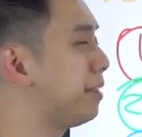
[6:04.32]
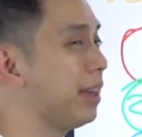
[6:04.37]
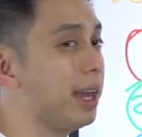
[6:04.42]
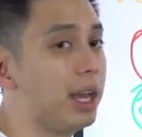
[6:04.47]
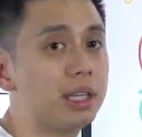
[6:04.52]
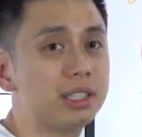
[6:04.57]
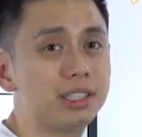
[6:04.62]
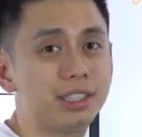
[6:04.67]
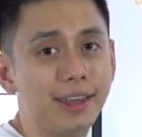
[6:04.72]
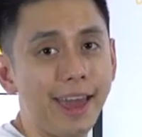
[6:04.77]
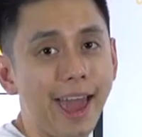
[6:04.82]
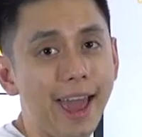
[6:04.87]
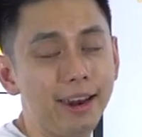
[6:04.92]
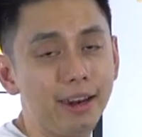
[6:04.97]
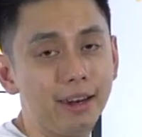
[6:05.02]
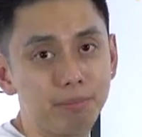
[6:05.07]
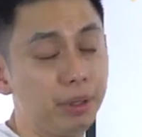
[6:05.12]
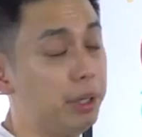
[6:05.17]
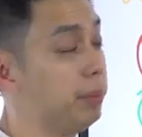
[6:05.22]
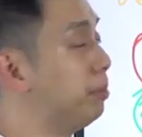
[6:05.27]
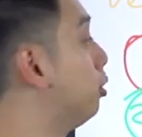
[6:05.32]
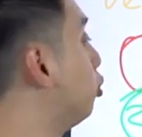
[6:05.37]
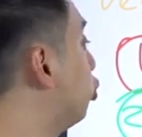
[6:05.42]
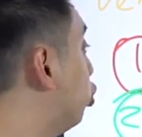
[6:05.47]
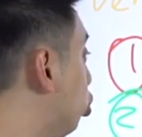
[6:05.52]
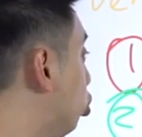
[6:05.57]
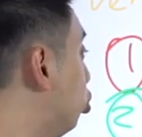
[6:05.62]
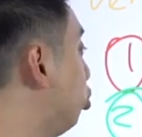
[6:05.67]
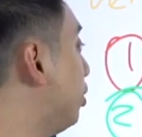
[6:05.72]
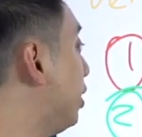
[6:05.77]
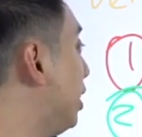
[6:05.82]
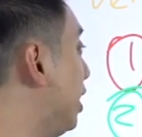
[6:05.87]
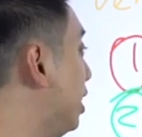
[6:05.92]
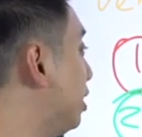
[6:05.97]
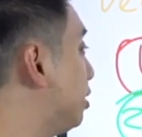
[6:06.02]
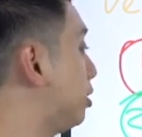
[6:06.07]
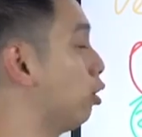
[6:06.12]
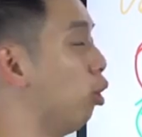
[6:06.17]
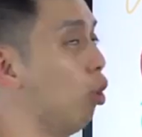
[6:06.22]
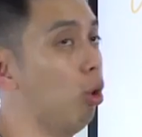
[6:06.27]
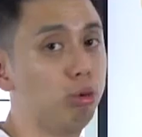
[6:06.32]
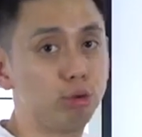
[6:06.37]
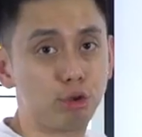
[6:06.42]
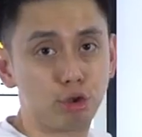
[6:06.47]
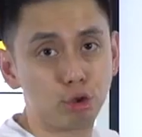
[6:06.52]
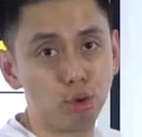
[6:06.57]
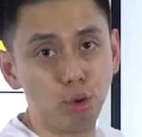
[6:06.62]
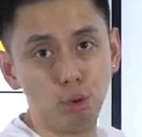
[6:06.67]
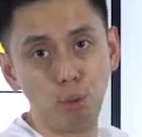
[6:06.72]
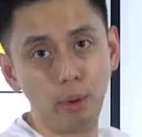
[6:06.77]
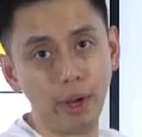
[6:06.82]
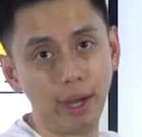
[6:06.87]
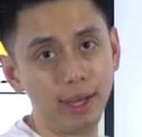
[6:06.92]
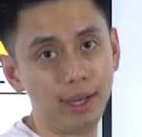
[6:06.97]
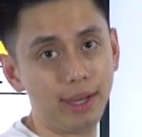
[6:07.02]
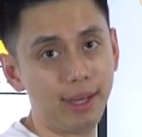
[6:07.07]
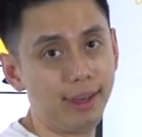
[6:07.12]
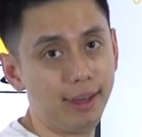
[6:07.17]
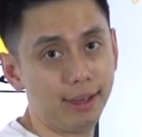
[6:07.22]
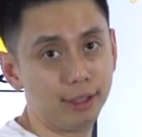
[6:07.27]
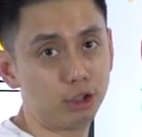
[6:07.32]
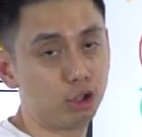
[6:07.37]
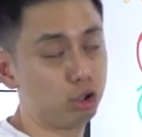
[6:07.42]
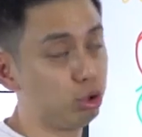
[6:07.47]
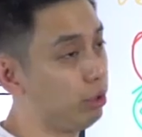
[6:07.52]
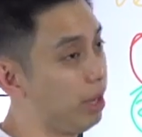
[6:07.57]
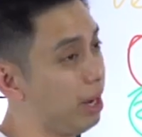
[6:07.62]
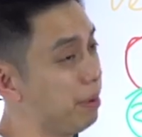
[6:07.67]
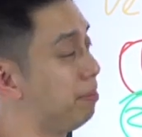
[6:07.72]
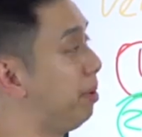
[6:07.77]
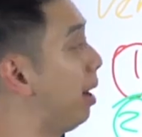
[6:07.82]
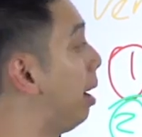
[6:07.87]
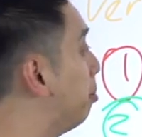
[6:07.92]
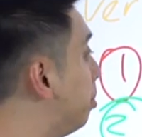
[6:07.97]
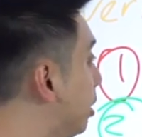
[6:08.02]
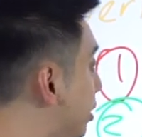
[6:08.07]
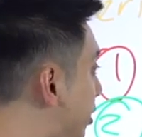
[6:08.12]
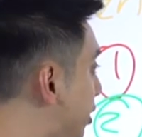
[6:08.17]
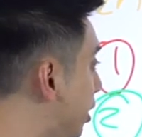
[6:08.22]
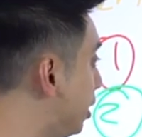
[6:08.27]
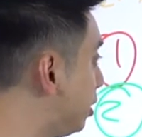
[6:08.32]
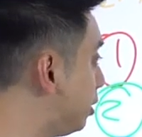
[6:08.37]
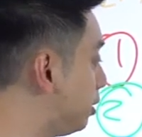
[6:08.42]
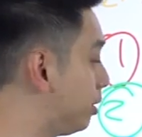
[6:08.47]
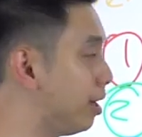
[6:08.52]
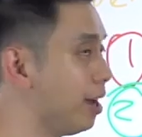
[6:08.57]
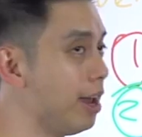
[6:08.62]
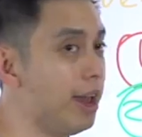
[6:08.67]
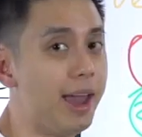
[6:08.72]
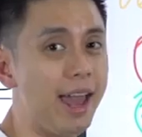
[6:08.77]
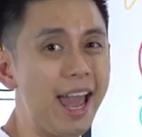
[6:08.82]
things that people do is the old school way is to get a publicist,